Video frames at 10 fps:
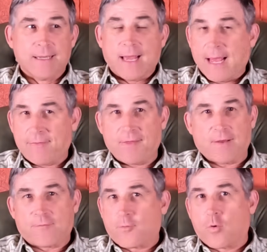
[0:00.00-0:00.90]
I think,
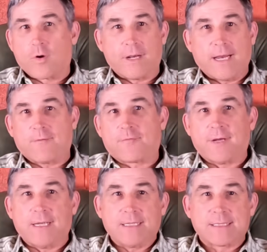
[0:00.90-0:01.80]
4
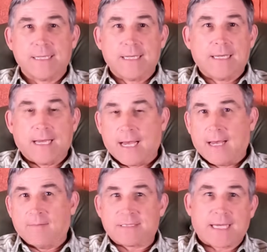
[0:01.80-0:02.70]
different
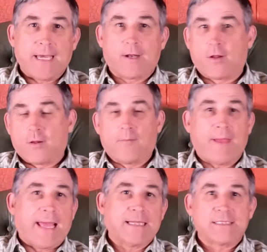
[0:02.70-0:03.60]

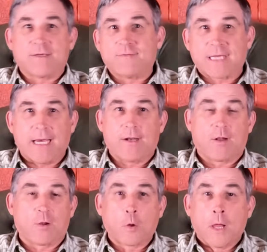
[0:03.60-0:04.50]
bands of
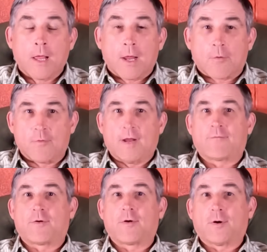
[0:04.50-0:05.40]
tidal
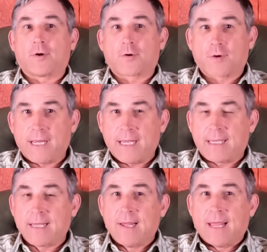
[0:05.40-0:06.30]
river or
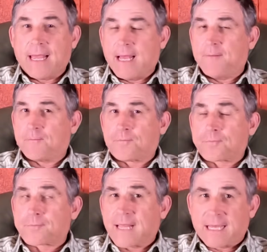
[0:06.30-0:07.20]
creek, and
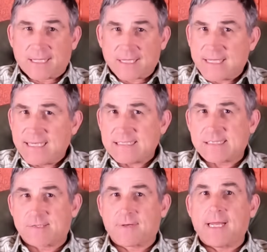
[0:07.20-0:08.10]
at
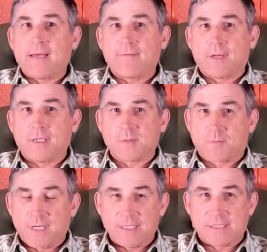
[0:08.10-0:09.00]
least 3 of those
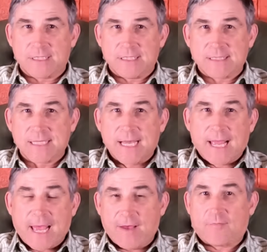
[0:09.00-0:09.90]
bridges
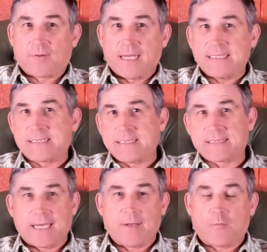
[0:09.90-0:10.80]
have places
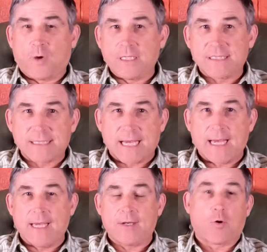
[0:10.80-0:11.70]
on one
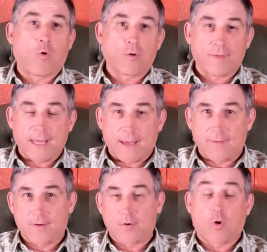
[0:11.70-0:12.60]
side or the
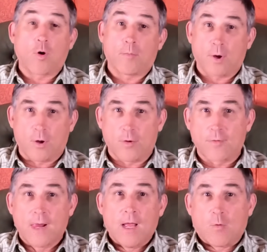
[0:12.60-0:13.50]
other or both
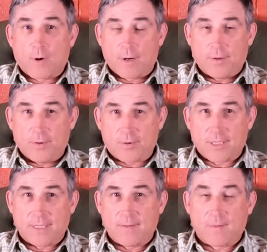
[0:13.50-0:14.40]
where you
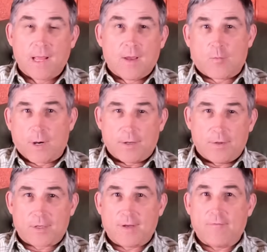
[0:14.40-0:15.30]
can
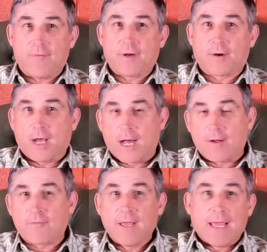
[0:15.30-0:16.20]
veer
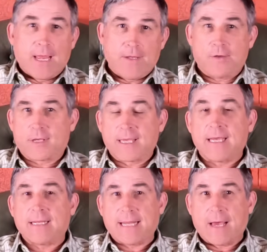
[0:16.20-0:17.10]
off and you can
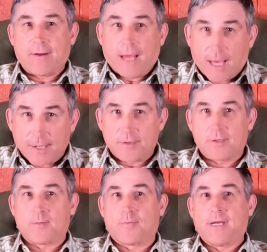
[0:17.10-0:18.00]
get down under
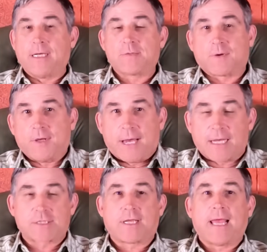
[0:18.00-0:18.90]
the bridge, where you
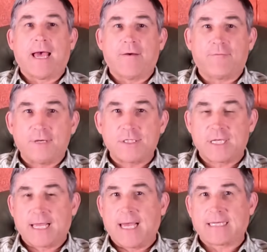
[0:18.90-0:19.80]
actually have
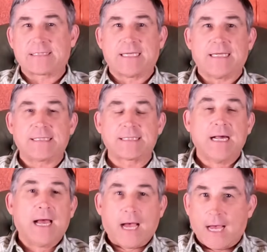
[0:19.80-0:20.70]
fishing access
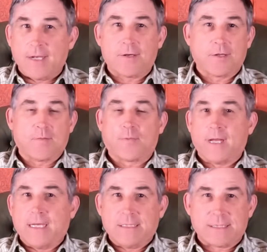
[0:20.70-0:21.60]
under the
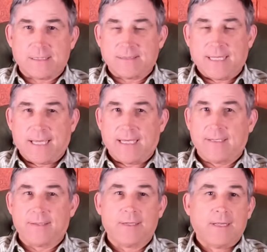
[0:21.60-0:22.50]
bridge,
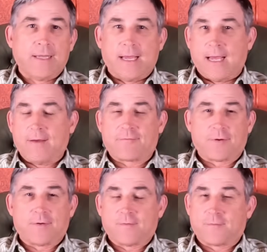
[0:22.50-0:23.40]
and
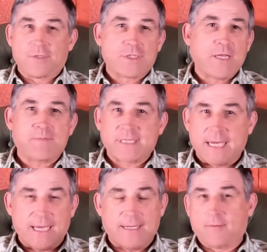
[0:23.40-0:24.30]
for
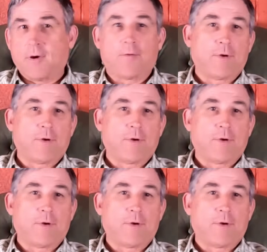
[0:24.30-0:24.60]
sheepshead, and well,